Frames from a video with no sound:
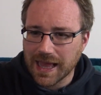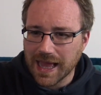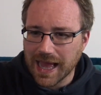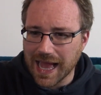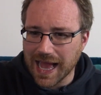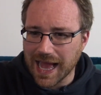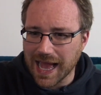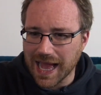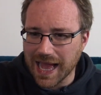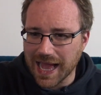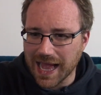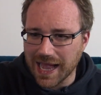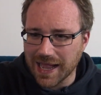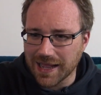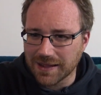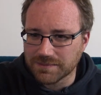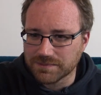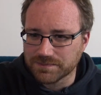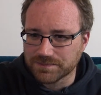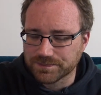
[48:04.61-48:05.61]

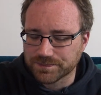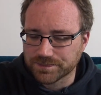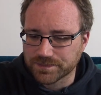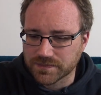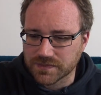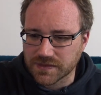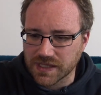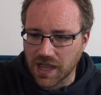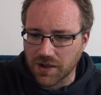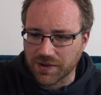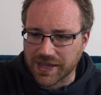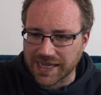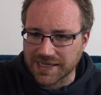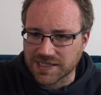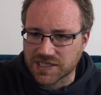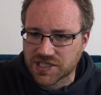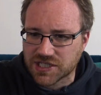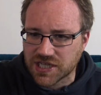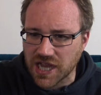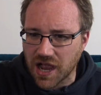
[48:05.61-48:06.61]
Okay,
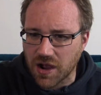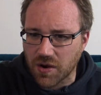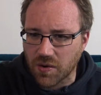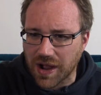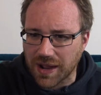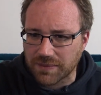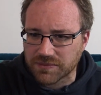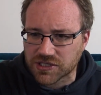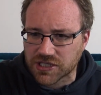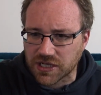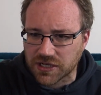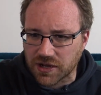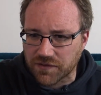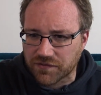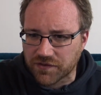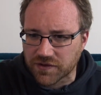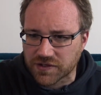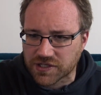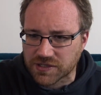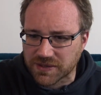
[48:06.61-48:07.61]
so I'm just going to go
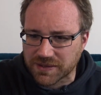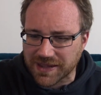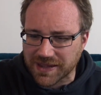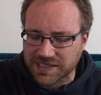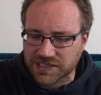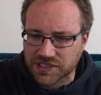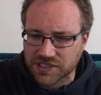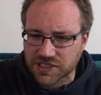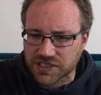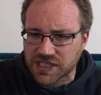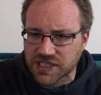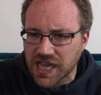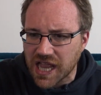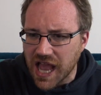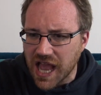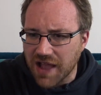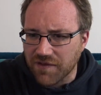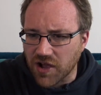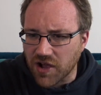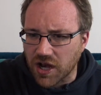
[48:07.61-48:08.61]
through some of the messages.
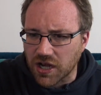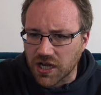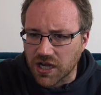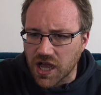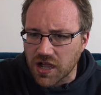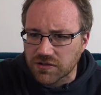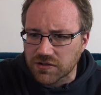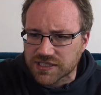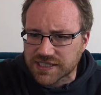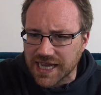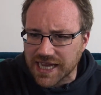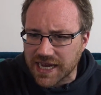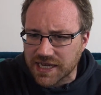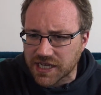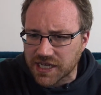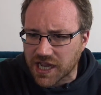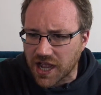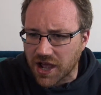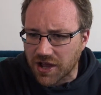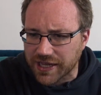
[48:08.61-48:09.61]
I've got loads saying
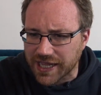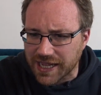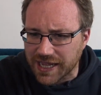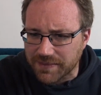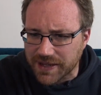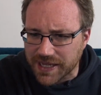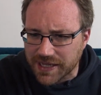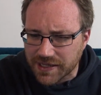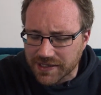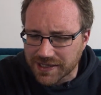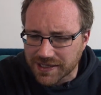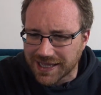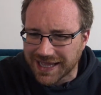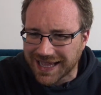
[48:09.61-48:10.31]
you can't hear me.